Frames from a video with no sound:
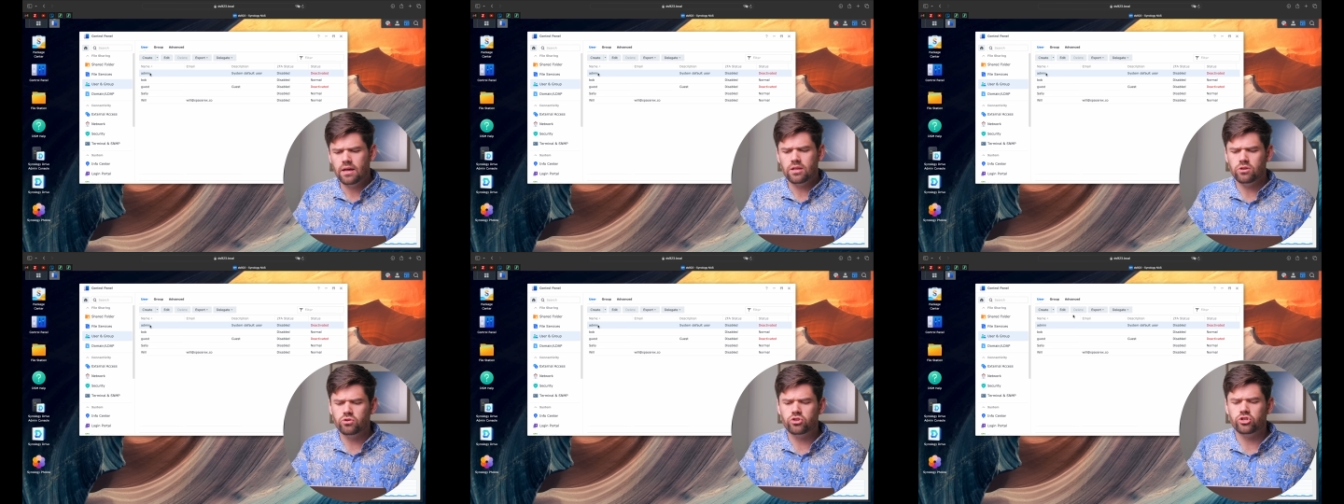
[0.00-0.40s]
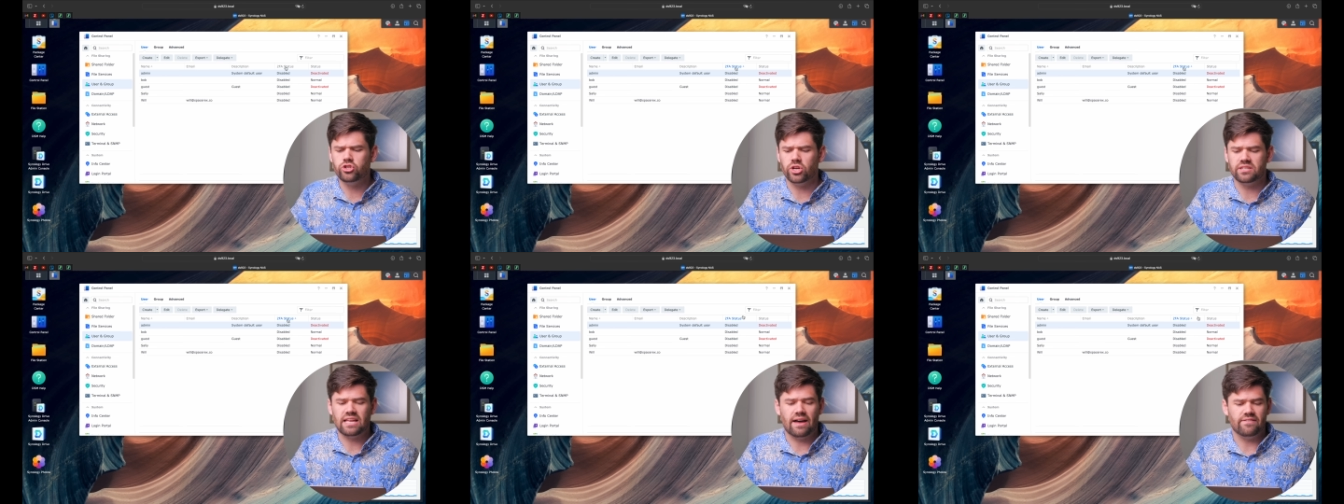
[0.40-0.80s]
You should
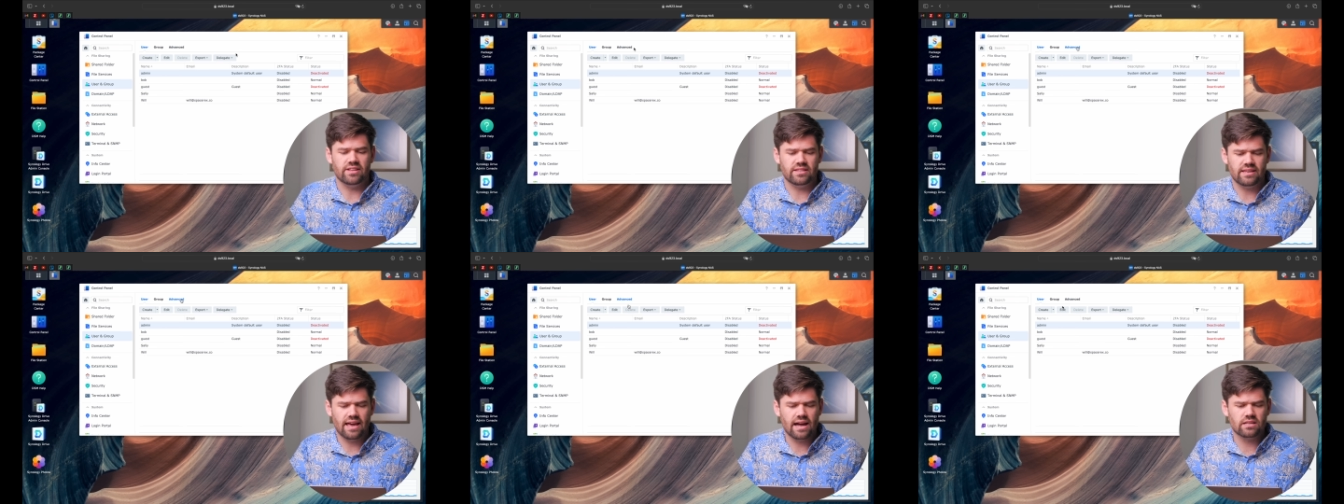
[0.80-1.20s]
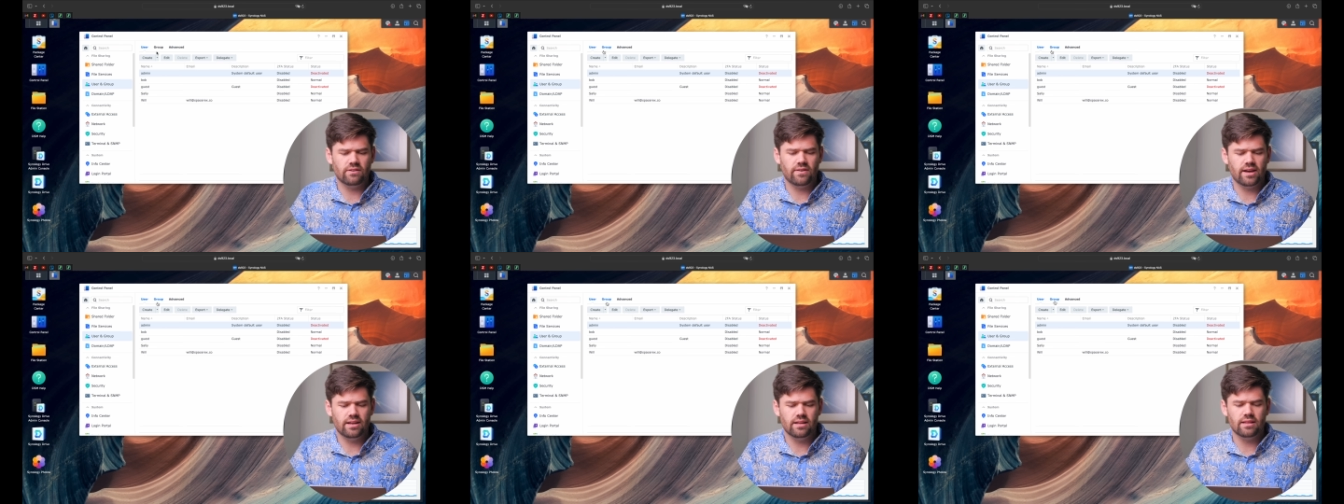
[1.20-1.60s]
just have it
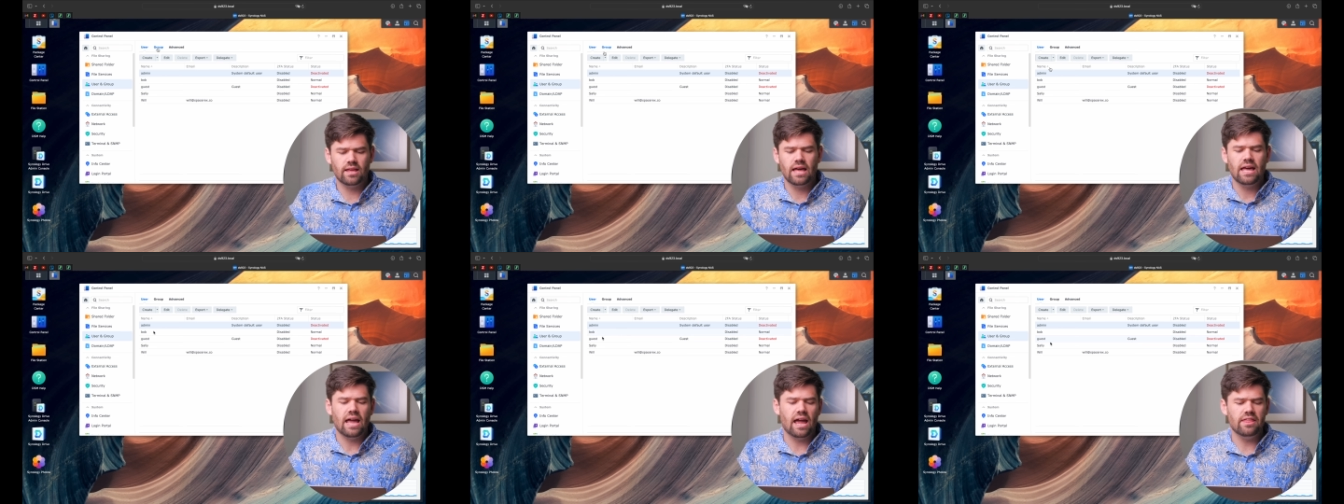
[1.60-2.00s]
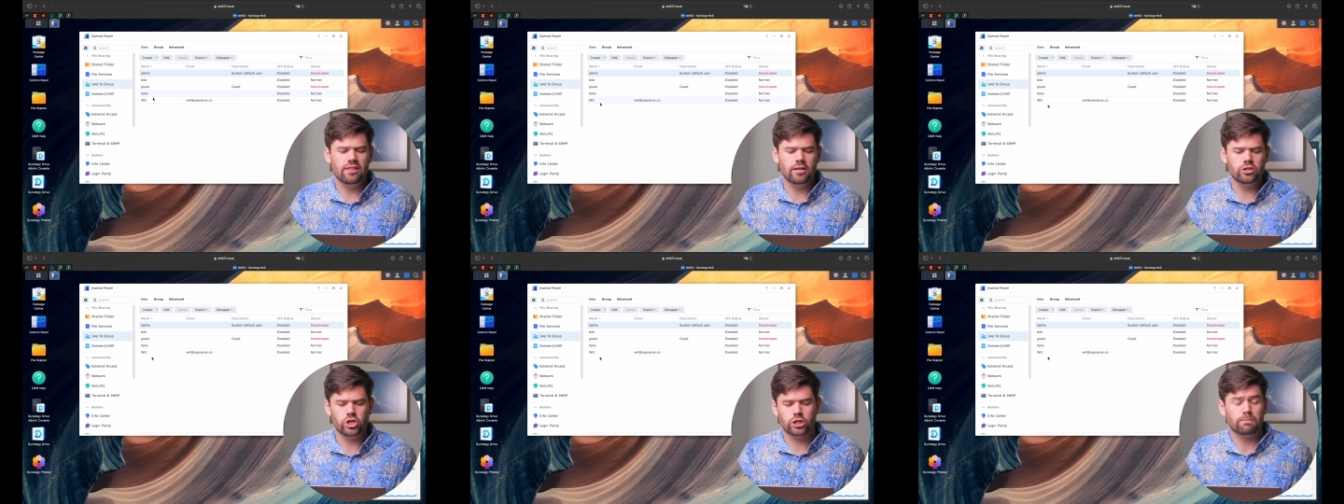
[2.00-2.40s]
deactivated and
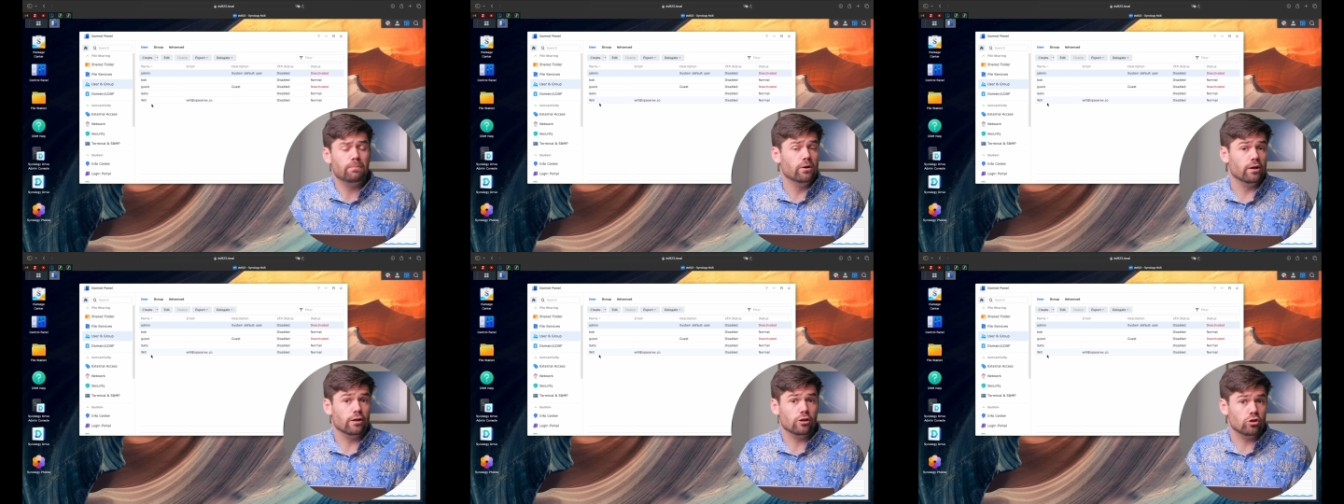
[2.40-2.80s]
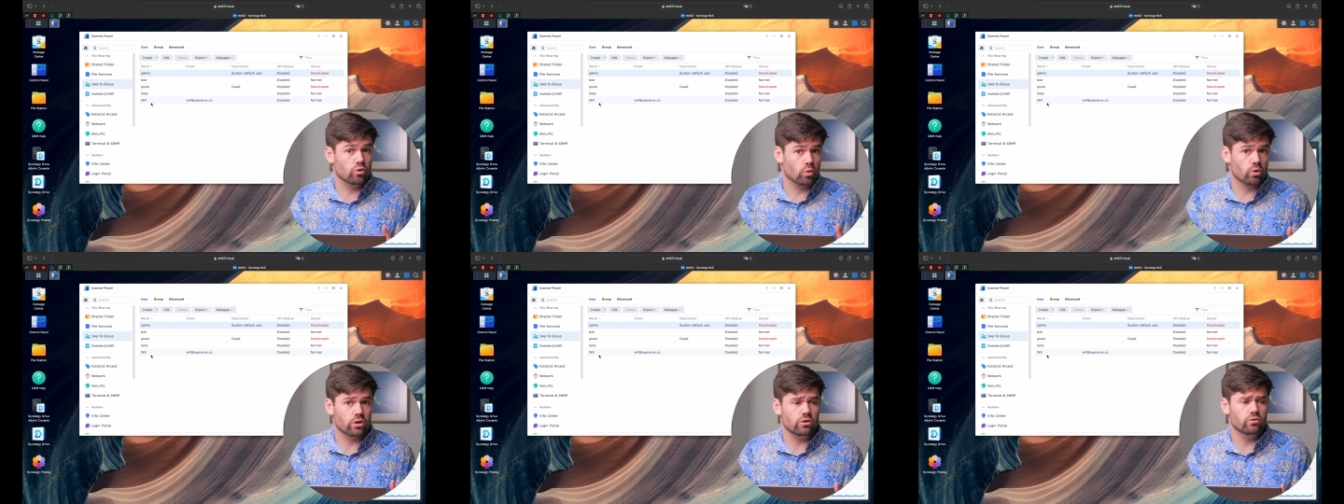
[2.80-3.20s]
then just put
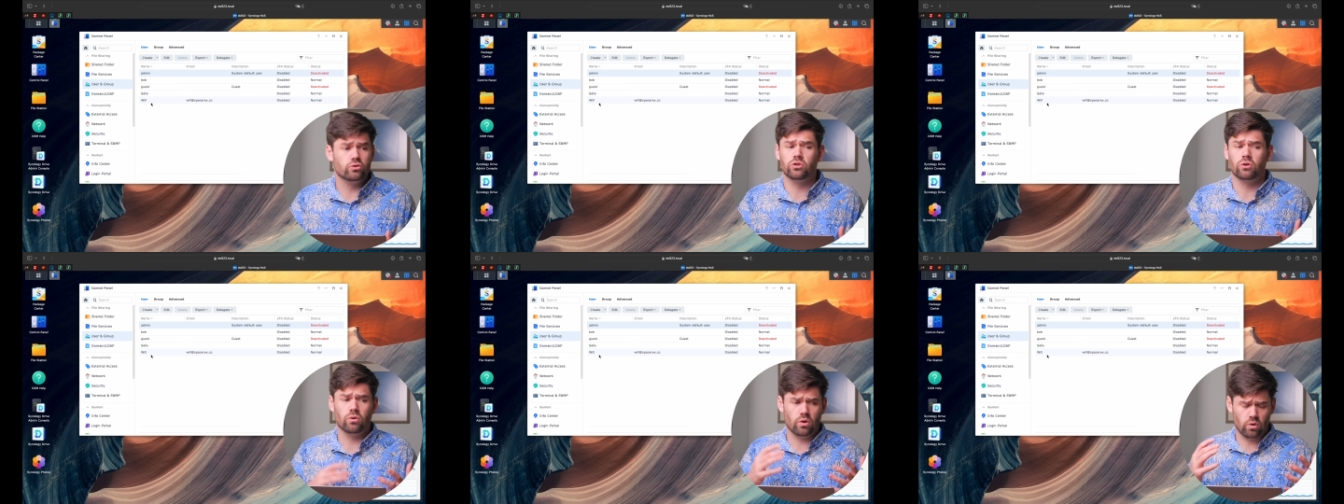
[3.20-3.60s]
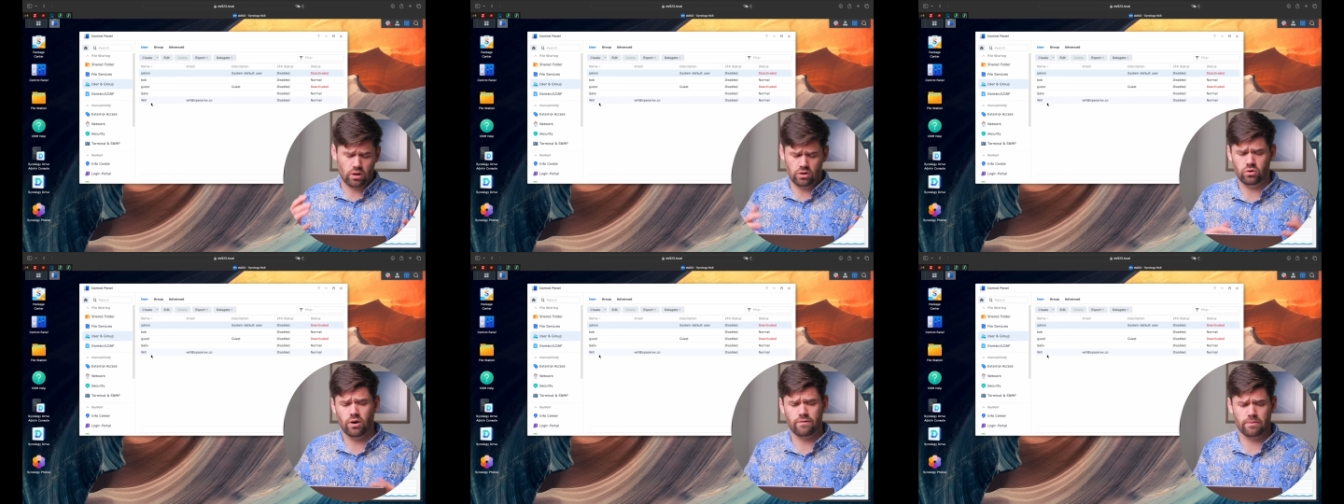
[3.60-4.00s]
your user
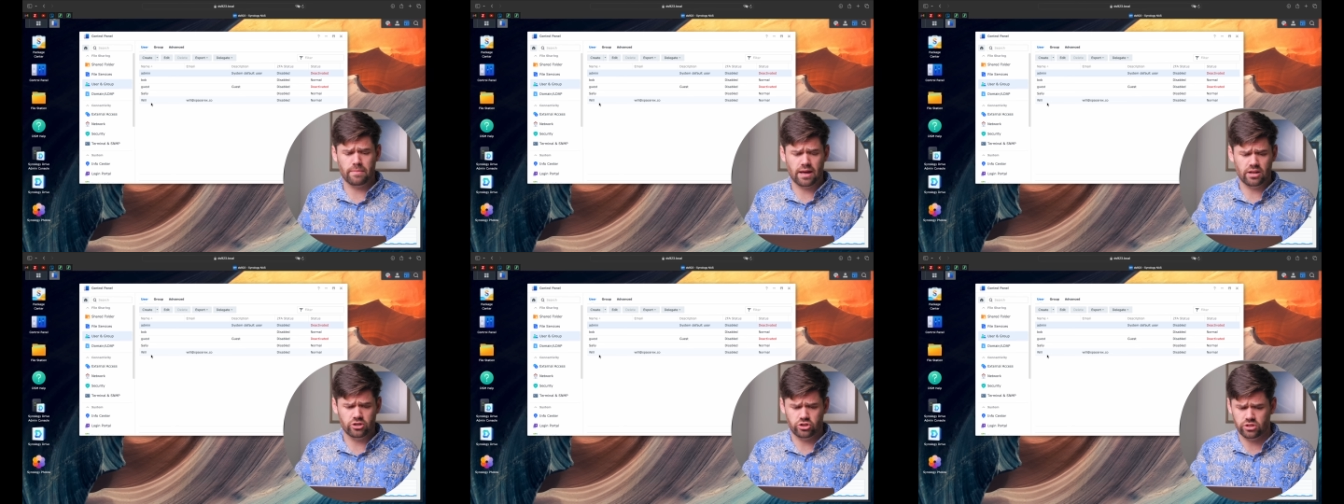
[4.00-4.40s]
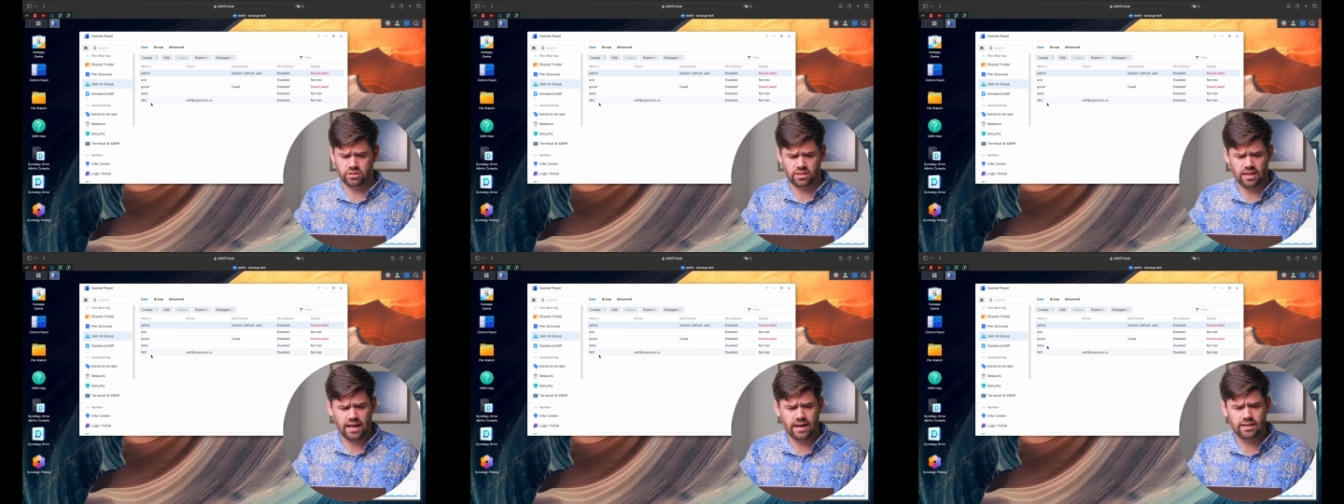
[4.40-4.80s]
and whoever manages
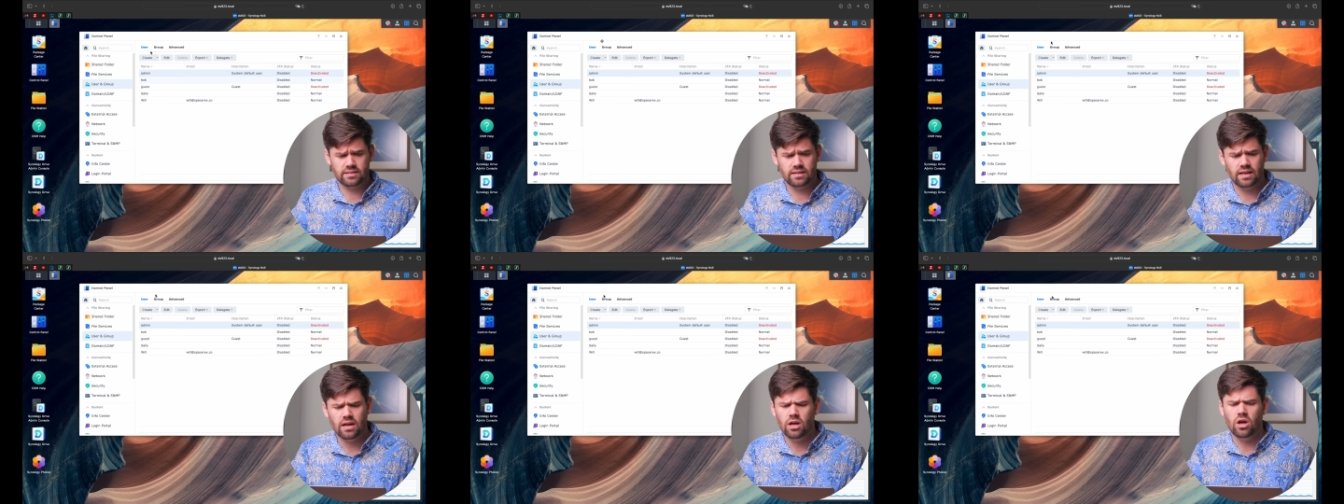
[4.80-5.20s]
the NAS